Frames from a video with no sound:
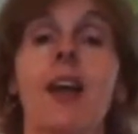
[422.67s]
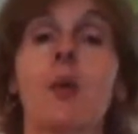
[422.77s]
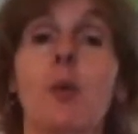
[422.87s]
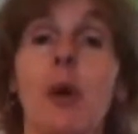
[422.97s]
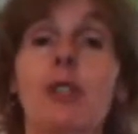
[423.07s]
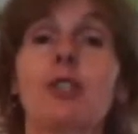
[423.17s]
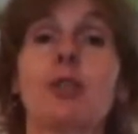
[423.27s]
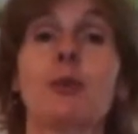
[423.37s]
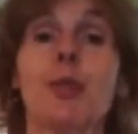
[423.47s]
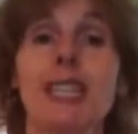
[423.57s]
I want
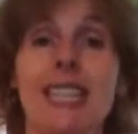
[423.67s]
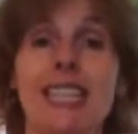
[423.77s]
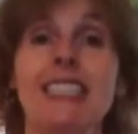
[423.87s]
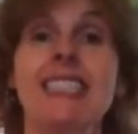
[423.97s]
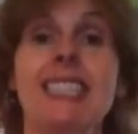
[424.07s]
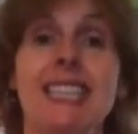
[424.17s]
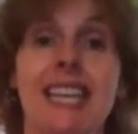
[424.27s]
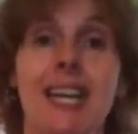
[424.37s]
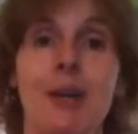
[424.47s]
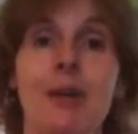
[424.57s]
to release it
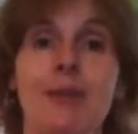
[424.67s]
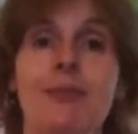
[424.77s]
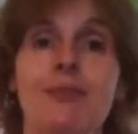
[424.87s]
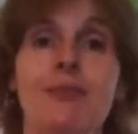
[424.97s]
now.